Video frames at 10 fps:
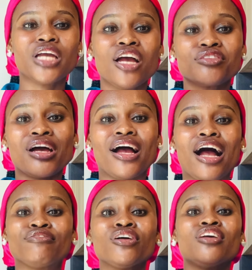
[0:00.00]
So
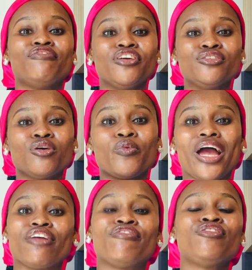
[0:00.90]
I've done a video
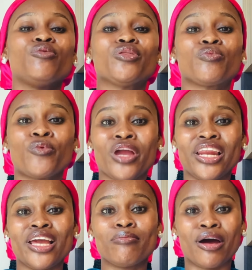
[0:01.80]
where I flew with Royal
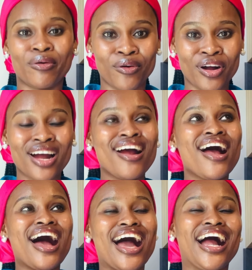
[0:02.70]
Air Maroc
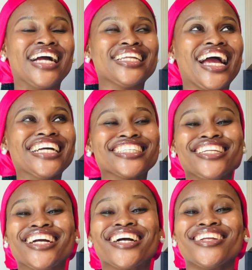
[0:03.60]
and I said
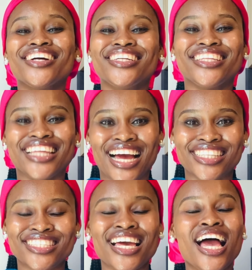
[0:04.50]
it clearly
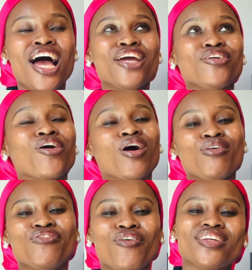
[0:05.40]
that your
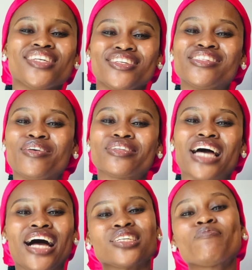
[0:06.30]
comfort is not
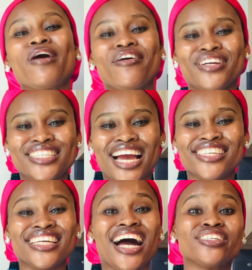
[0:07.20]
as
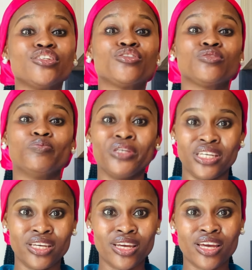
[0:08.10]
prioritized as it should
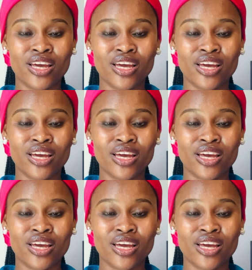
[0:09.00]
be.